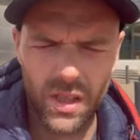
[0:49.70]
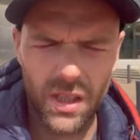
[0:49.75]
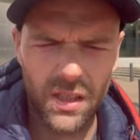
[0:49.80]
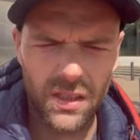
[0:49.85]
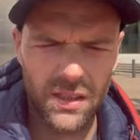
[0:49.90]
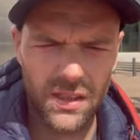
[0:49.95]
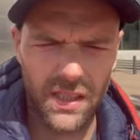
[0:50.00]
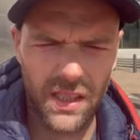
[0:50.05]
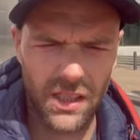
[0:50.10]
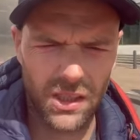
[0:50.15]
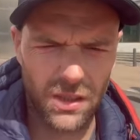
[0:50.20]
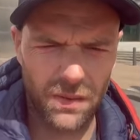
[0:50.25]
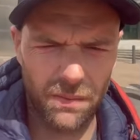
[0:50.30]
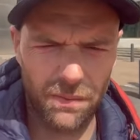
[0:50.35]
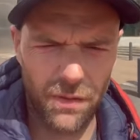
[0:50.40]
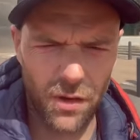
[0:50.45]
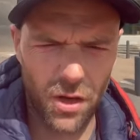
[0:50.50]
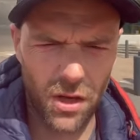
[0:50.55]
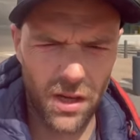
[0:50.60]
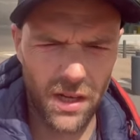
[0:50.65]
section
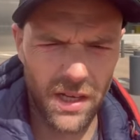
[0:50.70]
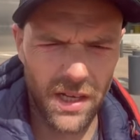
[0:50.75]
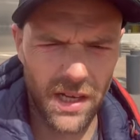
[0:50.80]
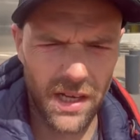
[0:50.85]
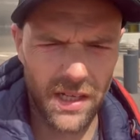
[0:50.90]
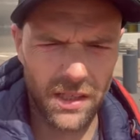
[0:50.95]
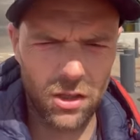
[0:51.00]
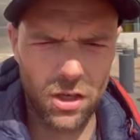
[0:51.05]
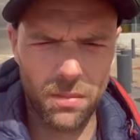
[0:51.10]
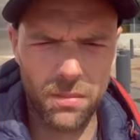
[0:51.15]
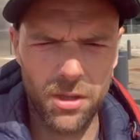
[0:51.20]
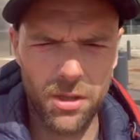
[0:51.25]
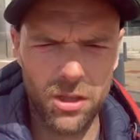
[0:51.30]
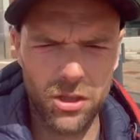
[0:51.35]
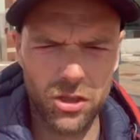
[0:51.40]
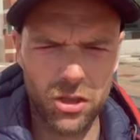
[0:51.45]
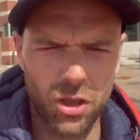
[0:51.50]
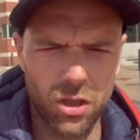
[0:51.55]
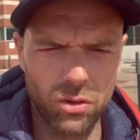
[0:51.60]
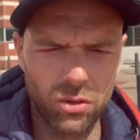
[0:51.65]
39 common
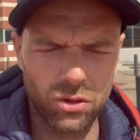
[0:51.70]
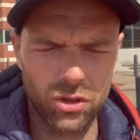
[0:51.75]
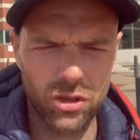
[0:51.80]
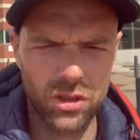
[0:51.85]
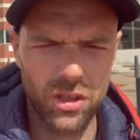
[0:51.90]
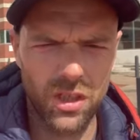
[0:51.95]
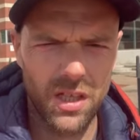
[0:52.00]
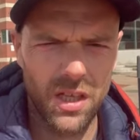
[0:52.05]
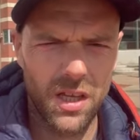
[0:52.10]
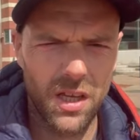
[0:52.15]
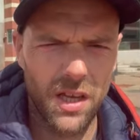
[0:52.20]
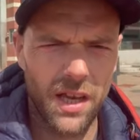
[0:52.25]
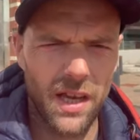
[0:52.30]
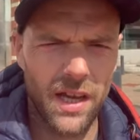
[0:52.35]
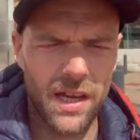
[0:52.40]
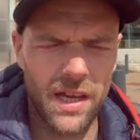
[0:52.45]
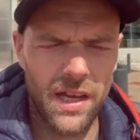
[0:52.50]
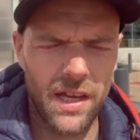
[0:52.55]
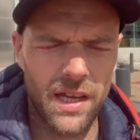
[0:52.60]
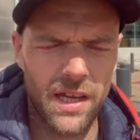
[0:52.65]
assault,
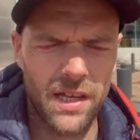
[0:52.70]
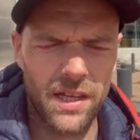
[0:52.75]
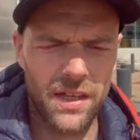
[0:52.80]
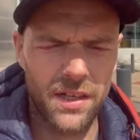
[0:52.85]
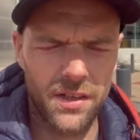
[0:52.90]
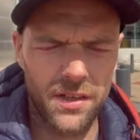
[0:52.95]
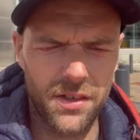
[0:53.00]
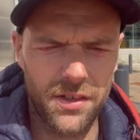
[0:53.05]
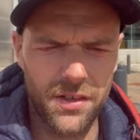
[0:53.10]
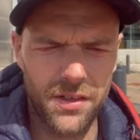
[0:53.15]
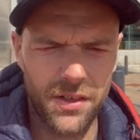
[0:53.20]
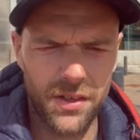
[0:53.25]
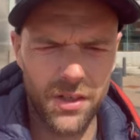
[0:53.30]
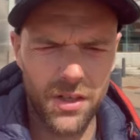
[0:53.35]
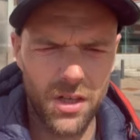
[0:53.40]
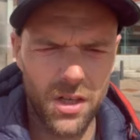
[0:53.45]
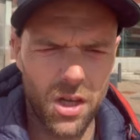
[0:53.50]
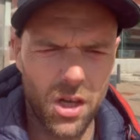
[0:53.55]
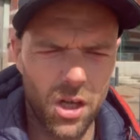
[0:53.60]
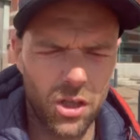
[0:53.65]
and
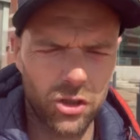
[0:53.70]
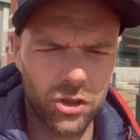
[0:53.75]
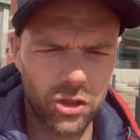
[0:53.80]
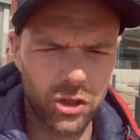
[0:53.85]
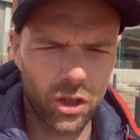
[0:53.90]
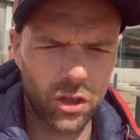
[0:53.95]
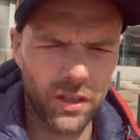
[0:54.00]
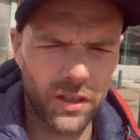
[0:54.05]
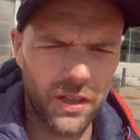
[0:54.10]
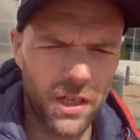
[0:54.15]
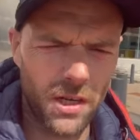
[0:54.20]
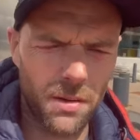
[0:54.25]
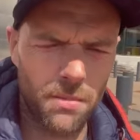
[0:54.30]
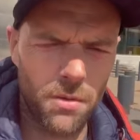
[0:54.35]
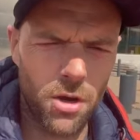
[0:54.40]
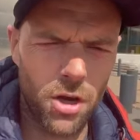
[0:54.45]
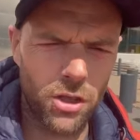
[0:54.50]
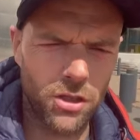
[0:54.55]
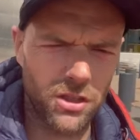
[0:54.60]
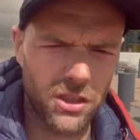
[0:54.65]
assaulting an
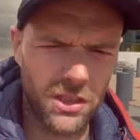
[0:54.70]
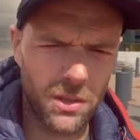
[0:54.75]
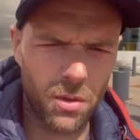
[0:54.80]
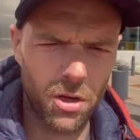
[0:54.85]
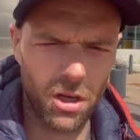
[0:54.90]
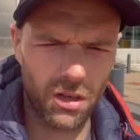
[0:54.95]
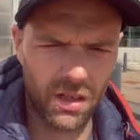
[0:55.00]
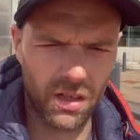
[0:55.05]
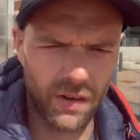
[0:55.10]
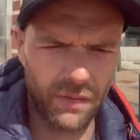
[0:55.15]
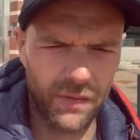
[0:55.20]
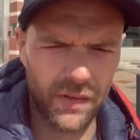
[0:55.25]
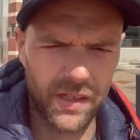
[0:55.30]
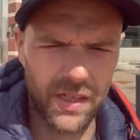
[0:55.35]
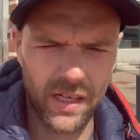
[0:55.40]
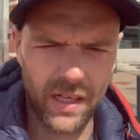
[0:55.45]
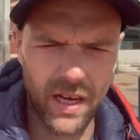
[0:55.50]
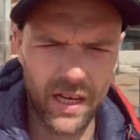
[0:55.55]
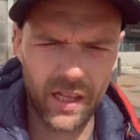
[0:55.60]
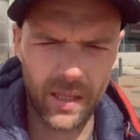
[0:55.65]
emergency worker. I think I
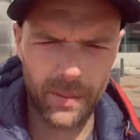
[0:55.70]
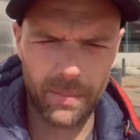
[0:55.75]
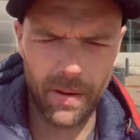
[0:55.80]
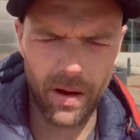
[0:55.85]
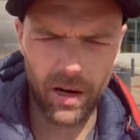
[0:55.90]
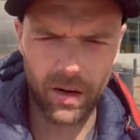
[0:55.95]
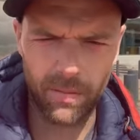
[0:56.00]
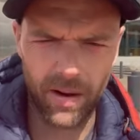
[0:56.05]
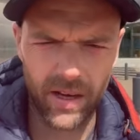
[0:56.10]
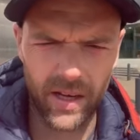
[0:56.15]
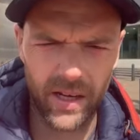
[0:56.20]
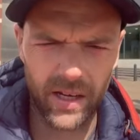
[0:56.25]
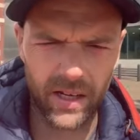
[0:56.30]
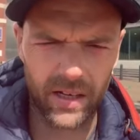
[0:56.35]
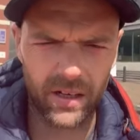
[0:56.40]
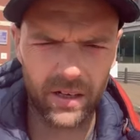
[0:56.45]
kicked the paramedic.